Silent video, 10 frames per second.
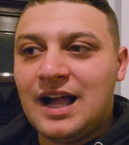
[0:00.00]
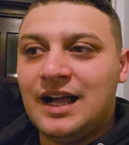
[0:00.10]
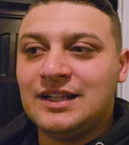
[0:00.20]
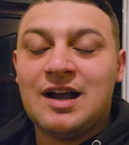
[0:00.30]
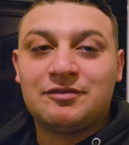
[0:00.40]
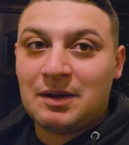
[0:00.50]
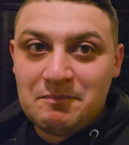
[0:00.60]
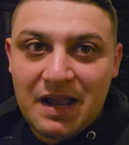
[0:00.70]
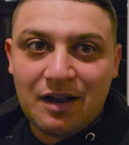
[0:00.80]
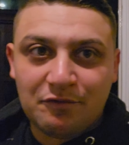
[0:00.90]
And I've
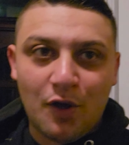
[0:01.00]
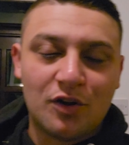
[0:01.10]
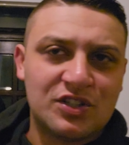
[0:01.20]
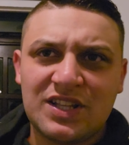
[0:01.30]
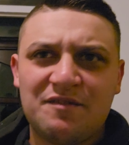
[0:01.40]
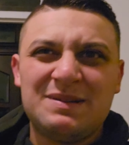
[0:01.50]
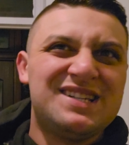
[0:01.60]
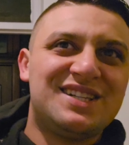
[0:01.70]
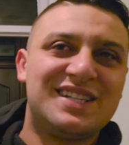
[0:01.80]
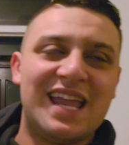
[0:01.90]
done mega vlogs and they've
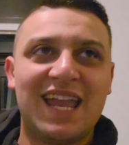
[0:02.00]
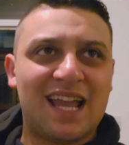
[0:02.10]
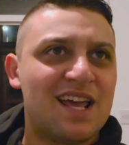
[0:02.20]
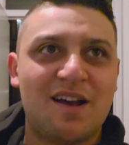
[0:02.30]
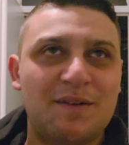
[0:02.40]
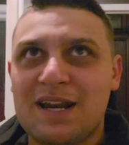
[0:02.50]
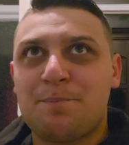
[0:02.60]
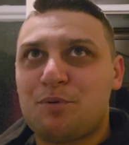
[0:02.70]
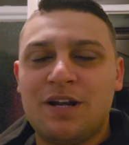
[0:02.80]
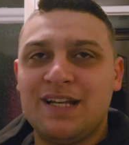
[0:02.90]
been sick and I've had
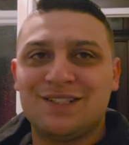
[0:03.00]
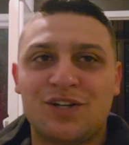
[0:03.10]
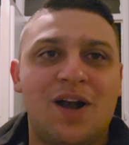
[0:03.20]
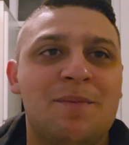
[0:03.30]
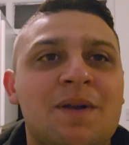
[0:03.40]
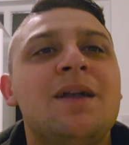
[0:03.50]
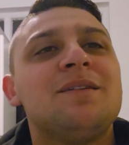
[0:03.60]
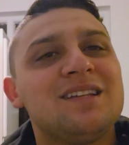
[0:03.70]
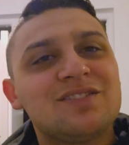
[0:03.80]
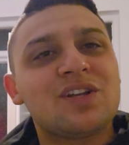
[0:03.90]
a brilliant time.
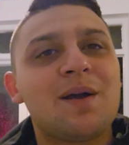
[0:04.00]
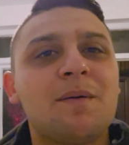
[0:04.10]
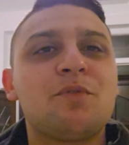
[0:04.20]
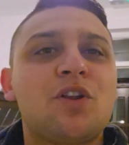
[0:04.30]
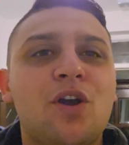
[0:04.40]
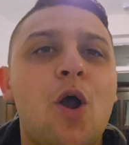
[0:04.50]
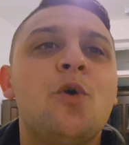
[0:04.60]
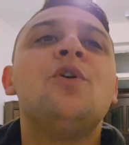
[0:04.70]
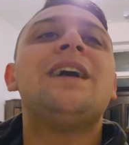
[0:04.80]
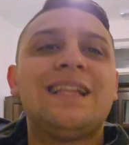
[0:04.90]
This time I'm going to
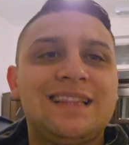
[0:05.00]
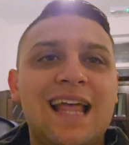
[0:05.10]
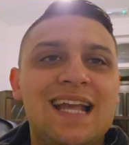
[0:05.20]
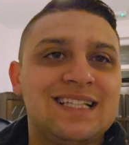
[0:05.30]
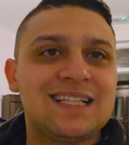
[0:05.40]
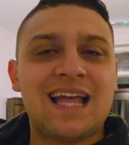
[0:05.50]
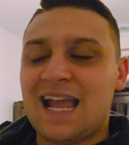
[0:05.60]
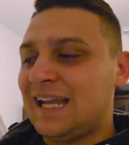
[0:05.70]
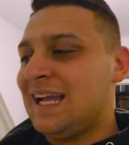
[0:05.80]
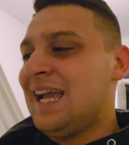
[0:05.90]
go day to
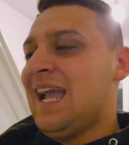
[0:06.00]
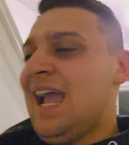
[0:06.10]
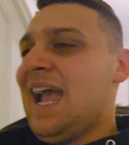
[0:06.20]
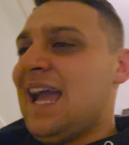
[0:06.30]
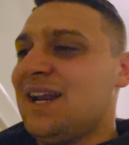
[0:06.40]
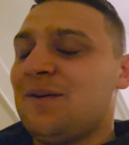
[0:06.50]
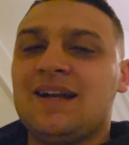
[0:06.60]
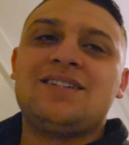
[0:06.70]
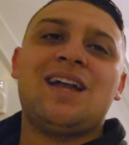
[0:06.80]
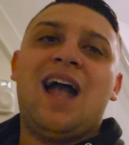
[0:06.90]
day.
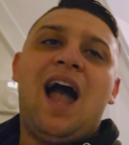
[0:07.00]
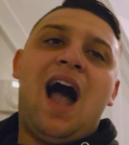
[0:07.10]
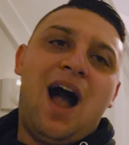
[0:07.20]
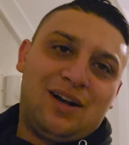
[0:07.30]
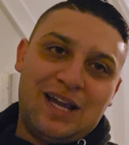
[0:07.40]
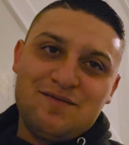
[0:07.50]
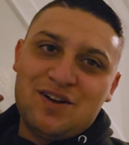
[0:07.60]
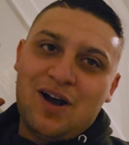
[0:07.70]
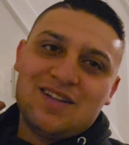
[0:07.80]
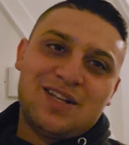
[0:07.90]
Anyways, I'll keep
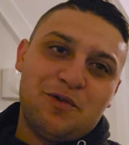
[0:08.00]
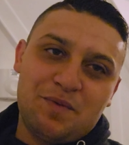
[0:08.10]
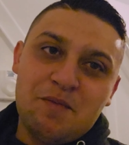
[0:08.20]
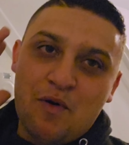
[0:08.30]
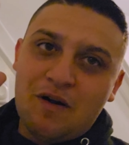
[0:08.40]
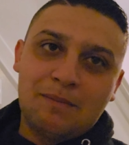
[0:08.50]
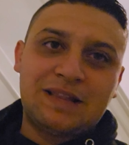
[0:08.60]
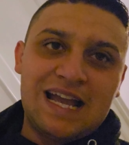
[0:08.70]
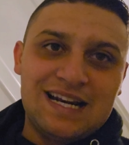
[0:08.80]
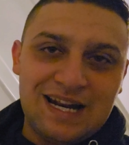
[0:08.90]
you guys a little bit more
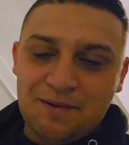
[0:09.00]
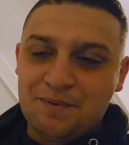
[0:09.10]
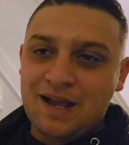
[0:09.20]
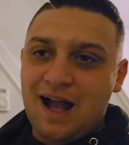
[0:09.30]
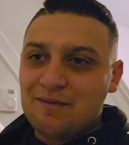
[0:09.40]
updated in a bit.